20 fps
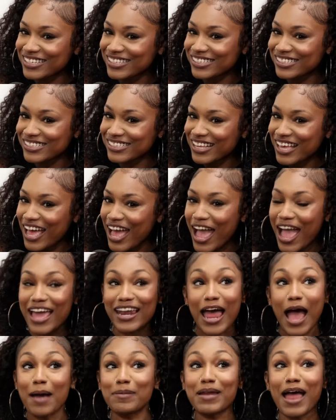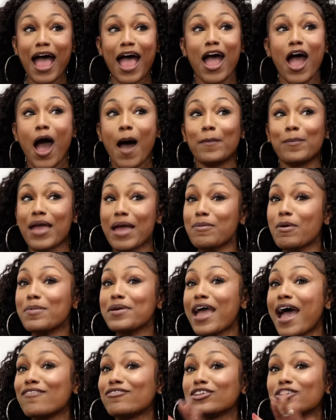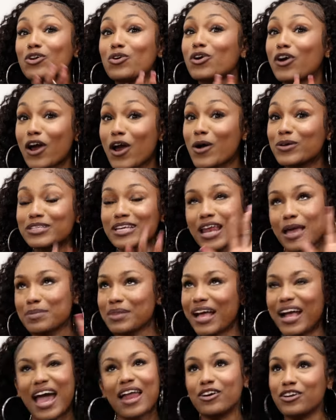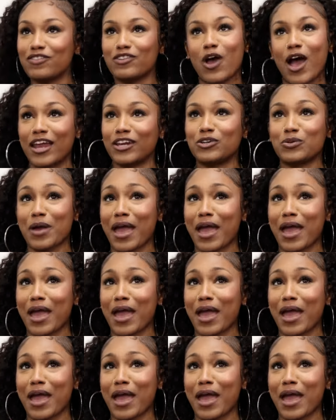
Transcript: get it. That's cute. And I'm not... People be having little girls, and they be like, I don't even know how to do